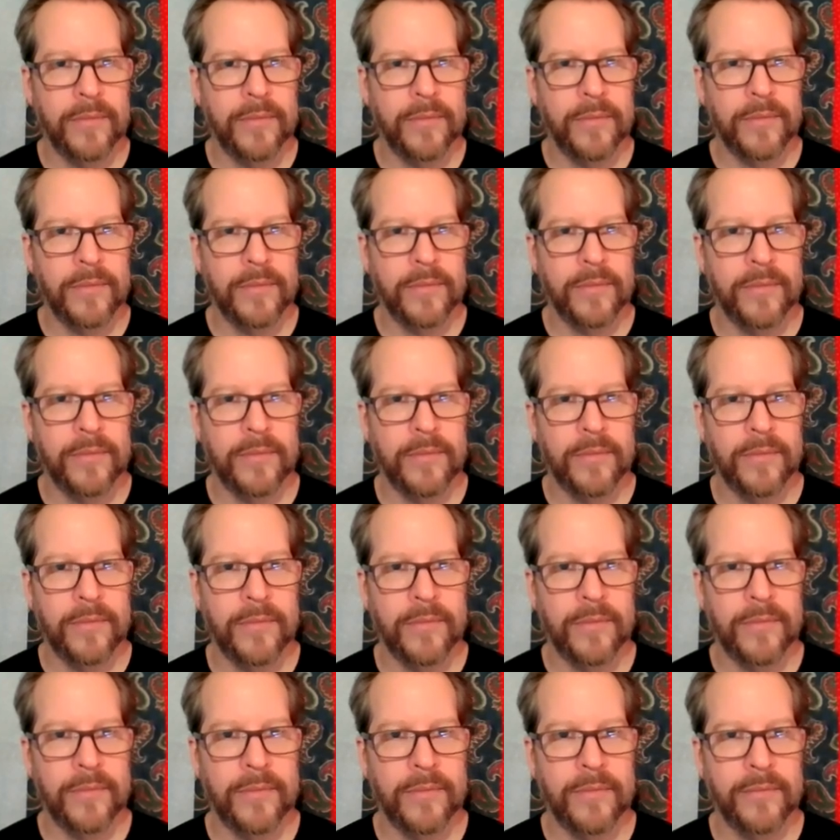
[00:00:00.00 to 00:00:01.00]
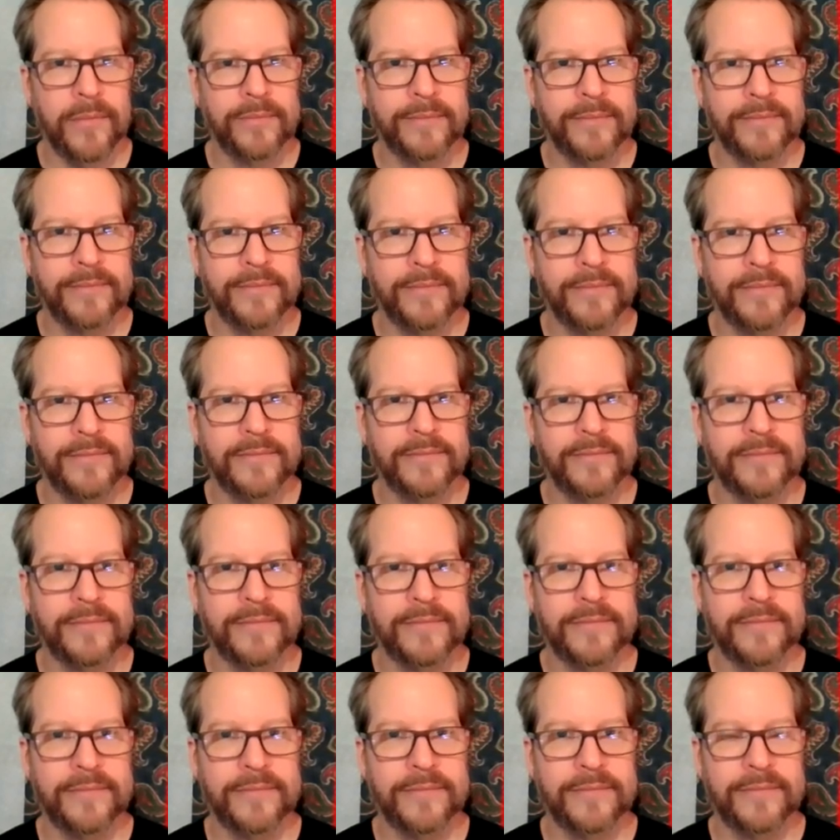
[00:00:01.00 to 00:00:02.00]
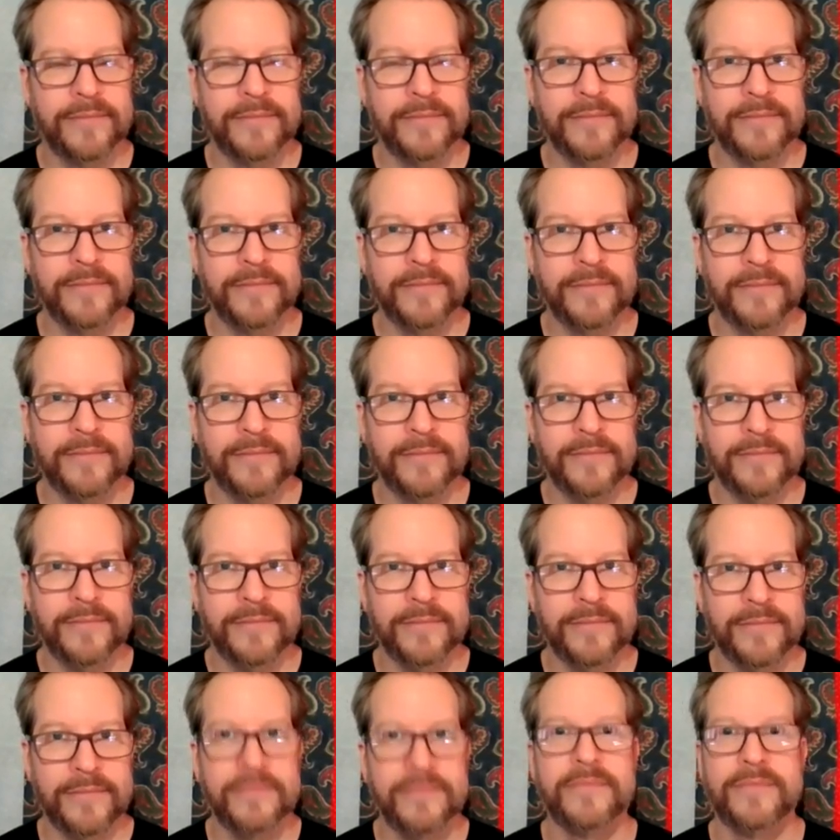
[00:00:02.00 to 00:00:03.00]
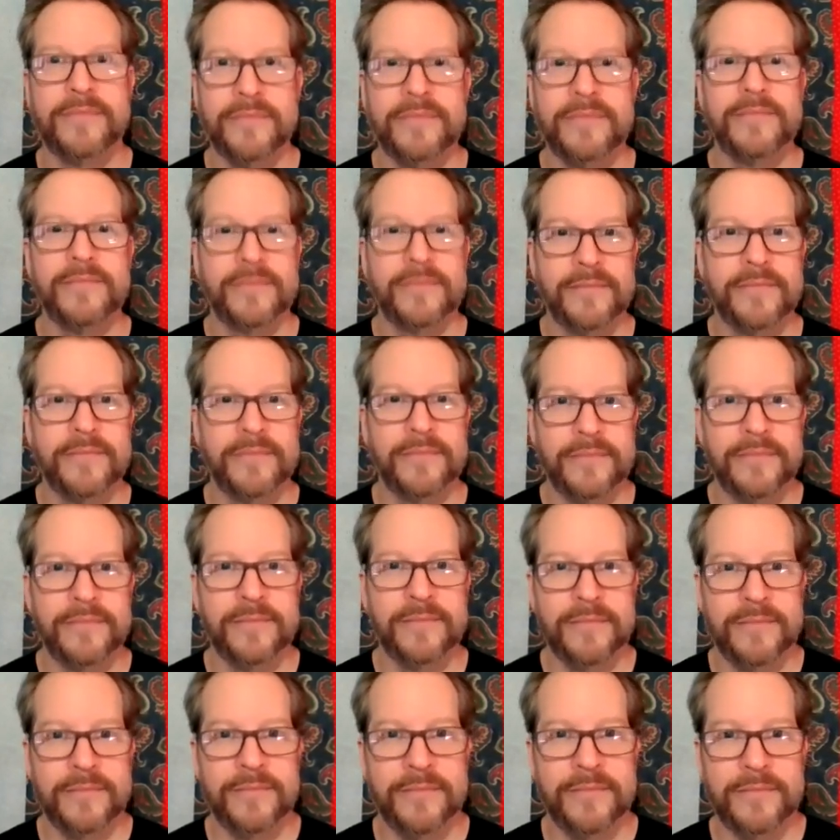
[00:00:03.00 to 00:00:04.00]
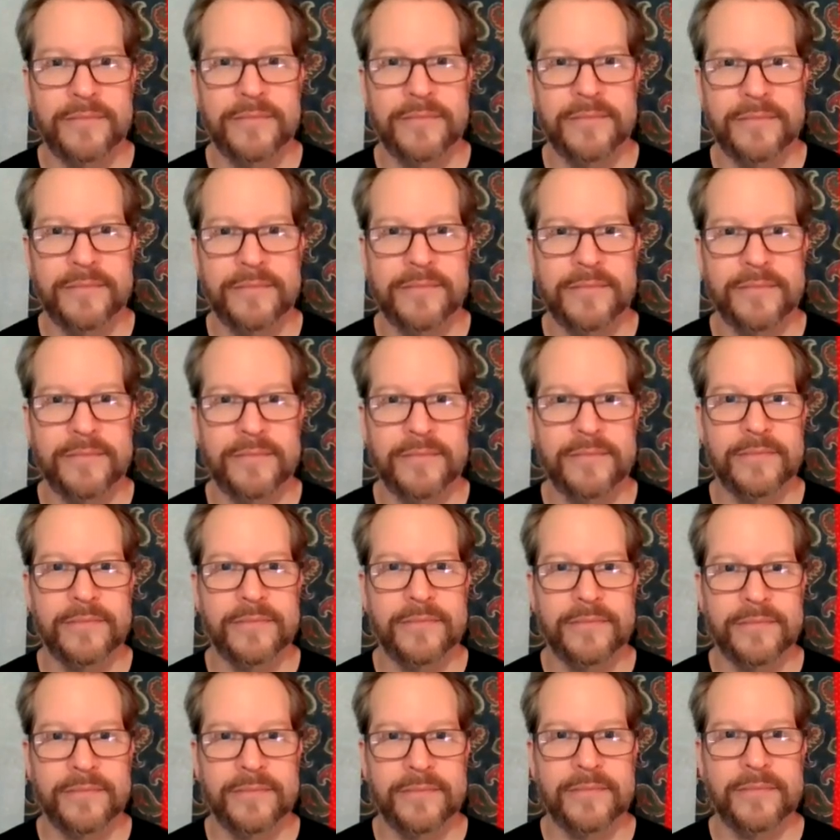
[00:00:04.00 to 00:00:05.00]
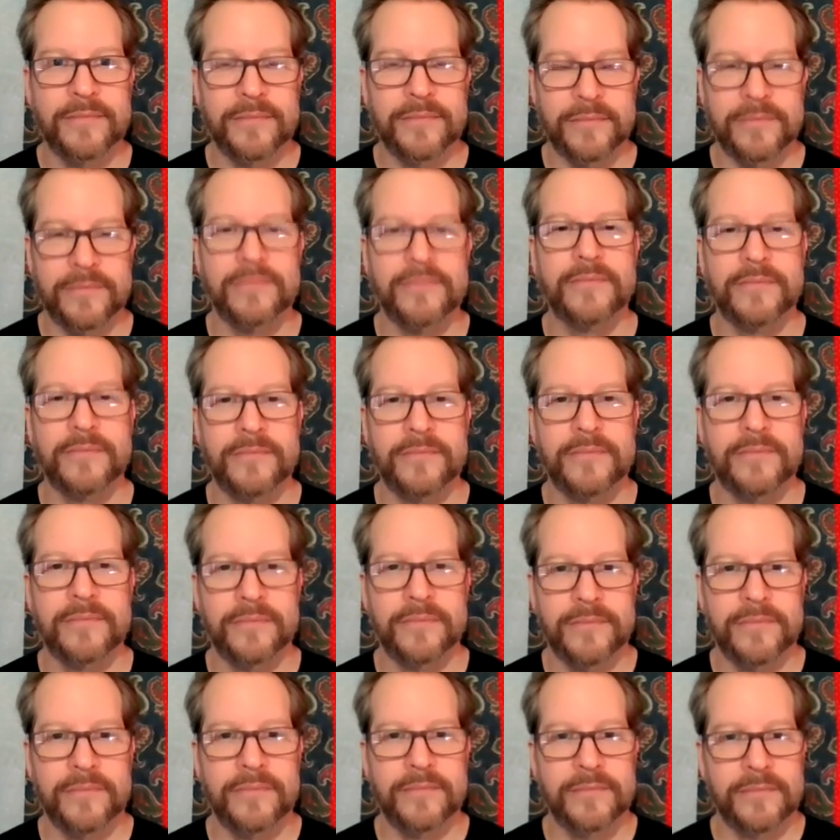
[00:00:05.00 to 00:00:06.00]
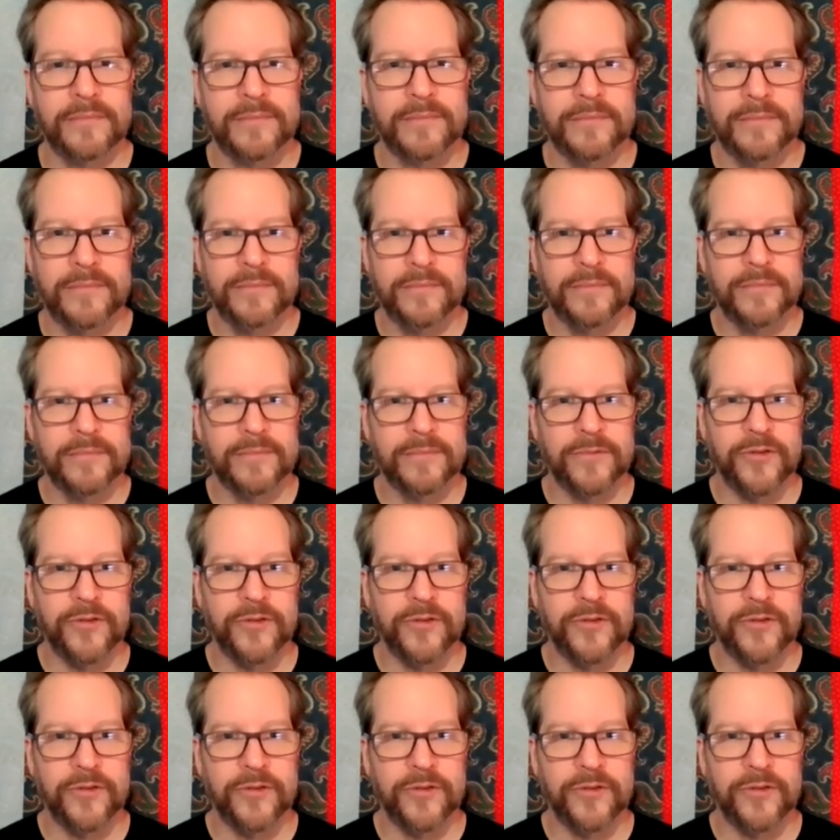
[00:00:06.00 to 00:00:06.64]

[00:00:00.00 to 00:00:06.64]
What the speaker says: No words are spoken by the person on screen.